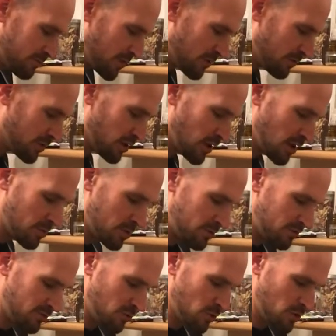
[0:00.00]
of the
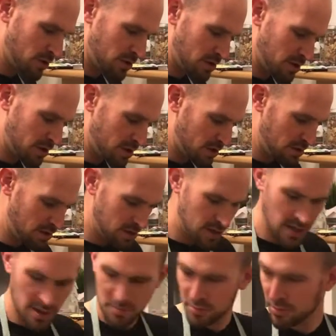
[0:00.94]
lemon for the
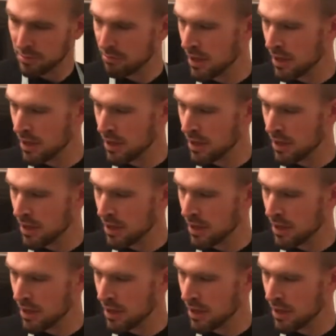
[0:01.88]
dip,